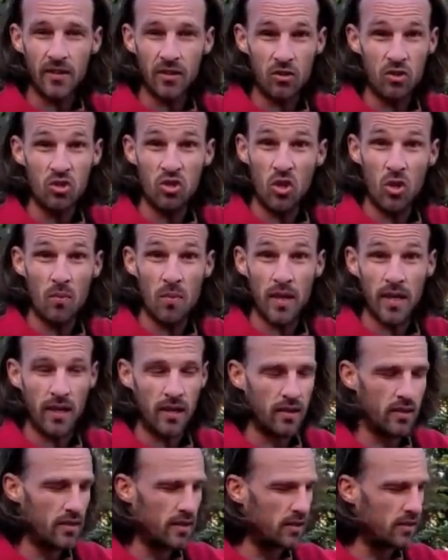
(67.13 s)
There's so many
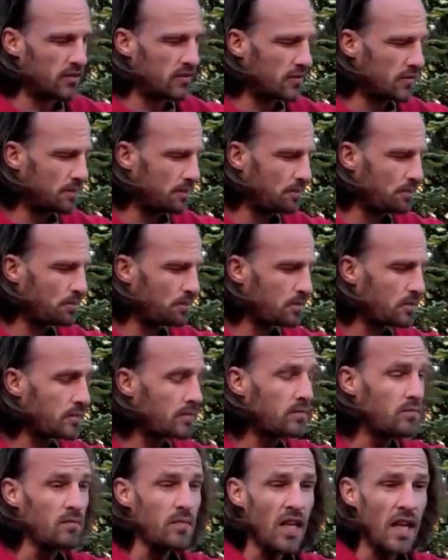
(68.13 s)
things.
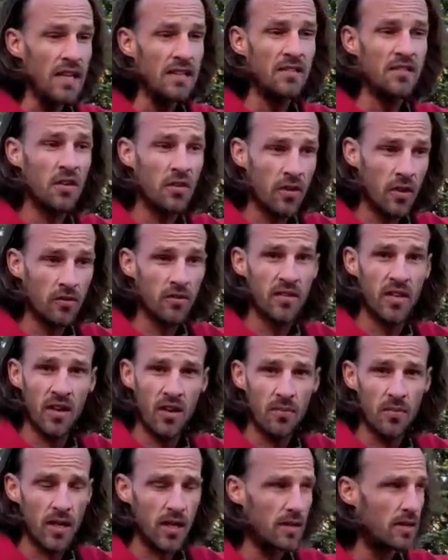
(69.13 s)
And so they'll
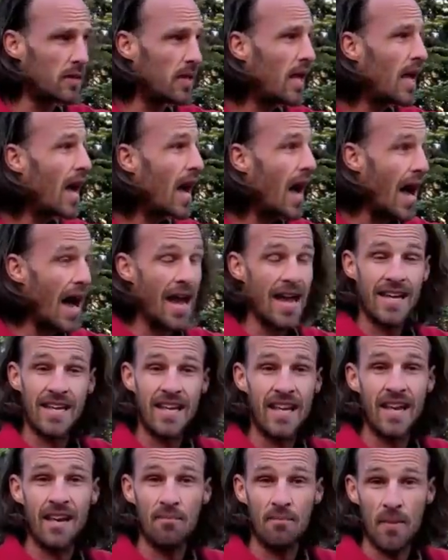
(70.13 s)
tell me, "I
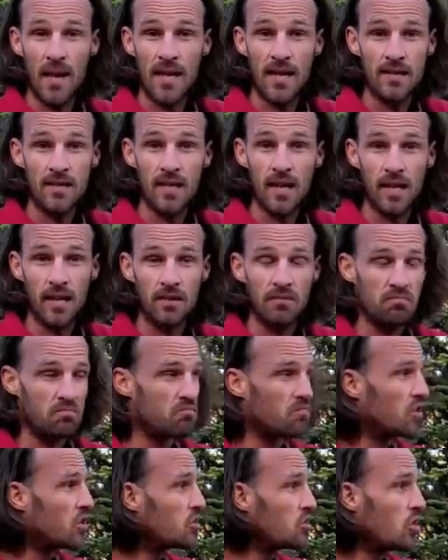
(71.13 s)
can't meditate.
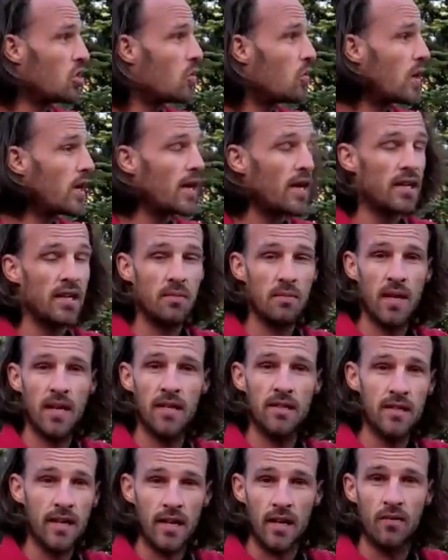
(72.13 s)
There's no way I can
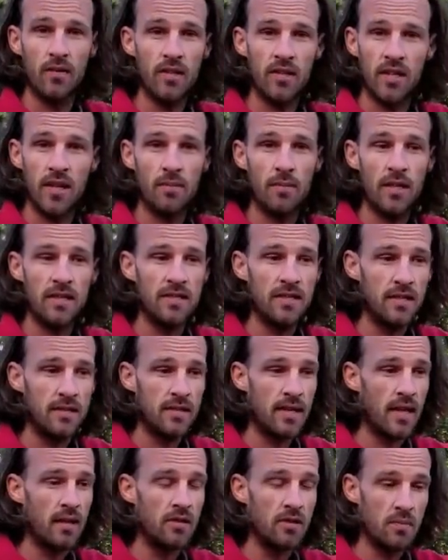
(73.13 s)
meditate. Every time I sit
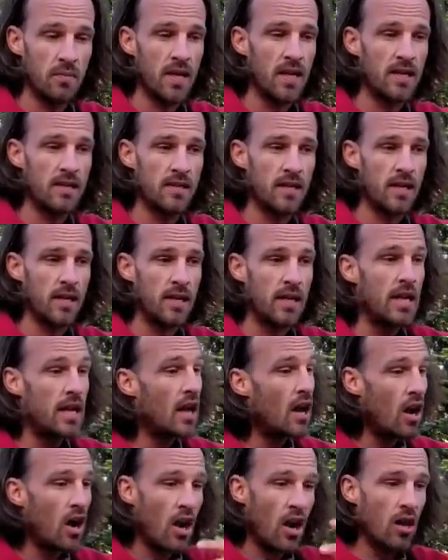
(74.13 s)
down to meditate,
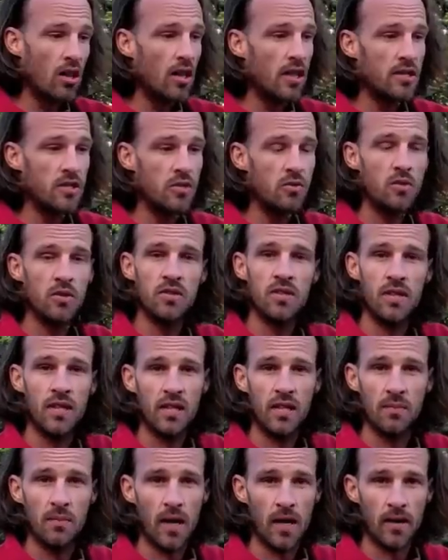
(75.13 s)
all I do is
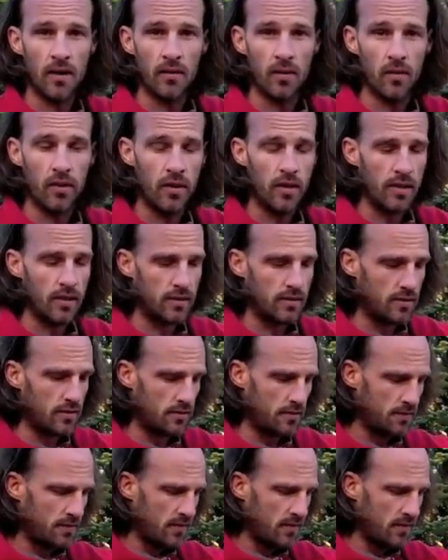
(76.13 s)
think about other things."